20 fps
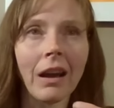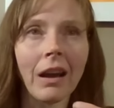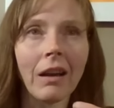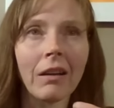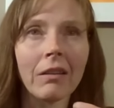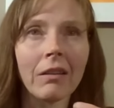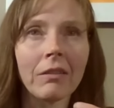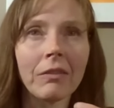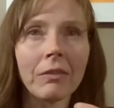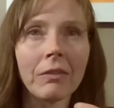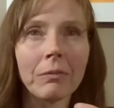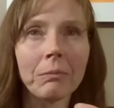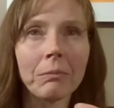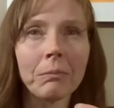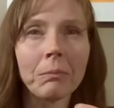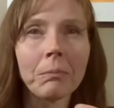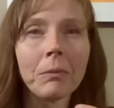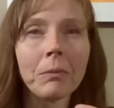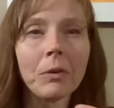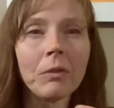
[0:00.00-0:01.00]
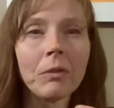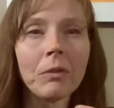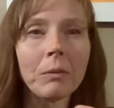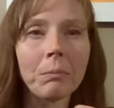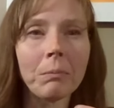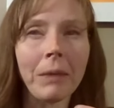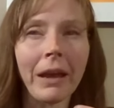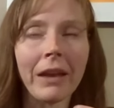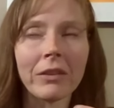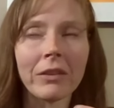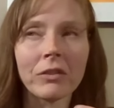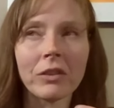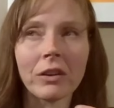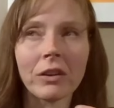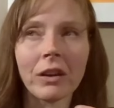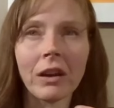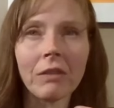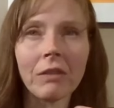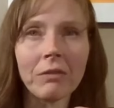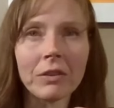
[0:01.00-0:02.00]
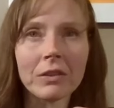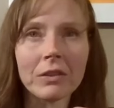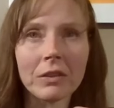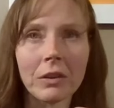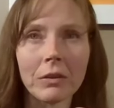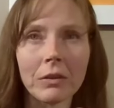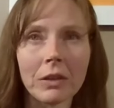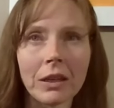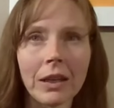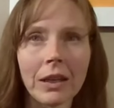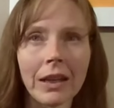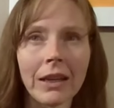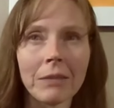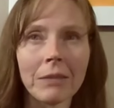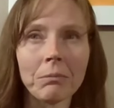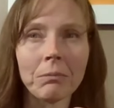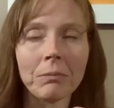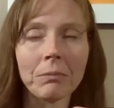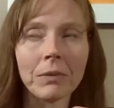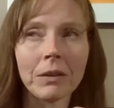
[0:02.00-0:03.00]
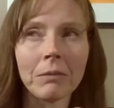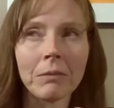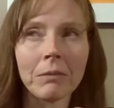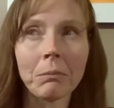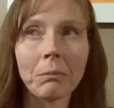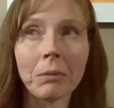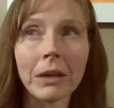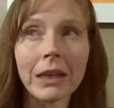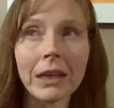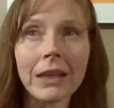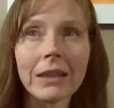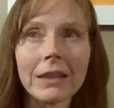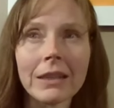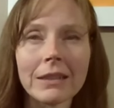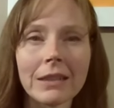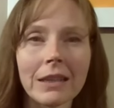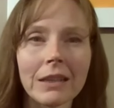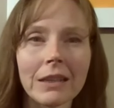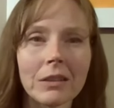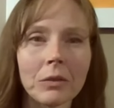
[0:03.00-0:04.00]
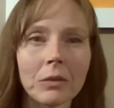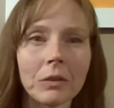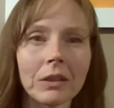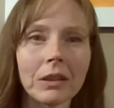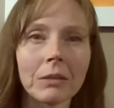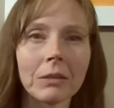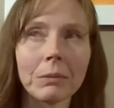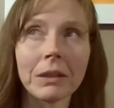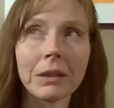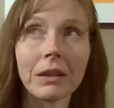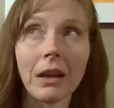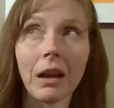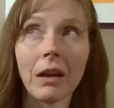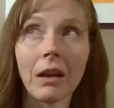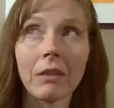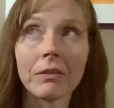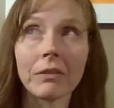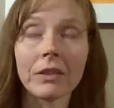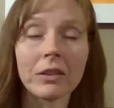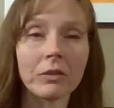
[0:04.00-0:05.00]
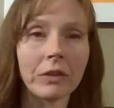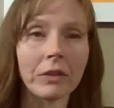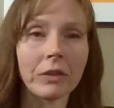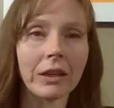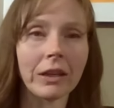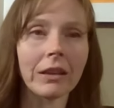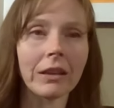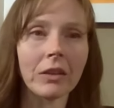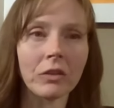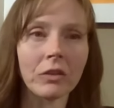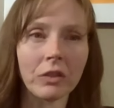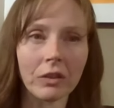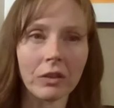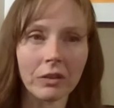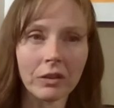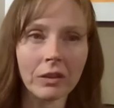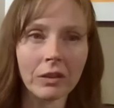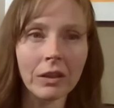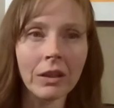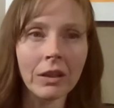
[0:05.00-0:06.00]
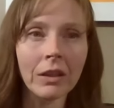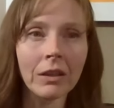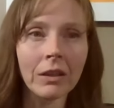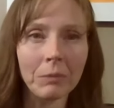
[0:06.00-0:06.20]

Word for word: of moving past your comfort zone and bringing the state into a little bit of dysregulation